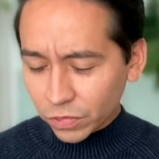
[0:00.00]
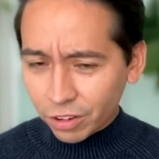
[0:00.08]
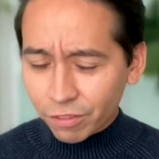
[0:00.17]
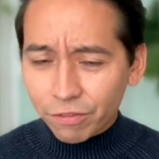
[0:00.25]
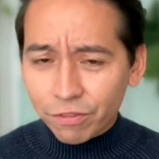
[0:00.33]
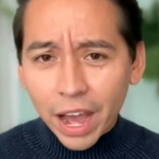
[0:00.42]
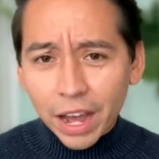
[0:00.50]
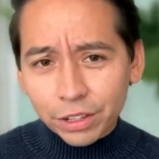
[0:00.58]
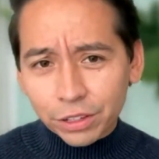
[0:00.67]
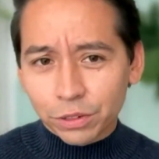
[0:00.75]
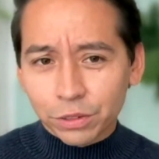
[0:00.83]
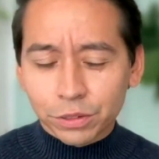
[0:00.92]

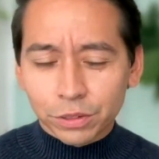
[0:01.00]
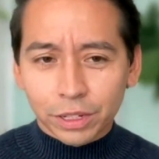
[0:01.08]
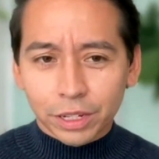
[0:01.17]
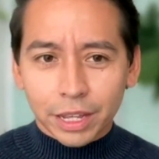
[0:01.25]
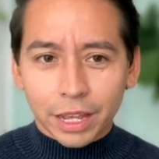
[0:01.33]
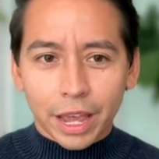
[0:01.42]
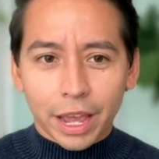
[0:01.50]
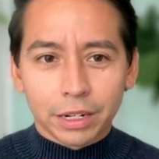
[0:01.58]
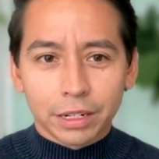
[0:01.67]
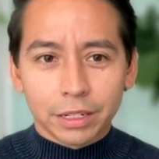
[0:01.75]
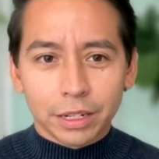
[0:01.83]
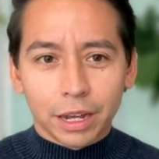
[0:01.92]
value. And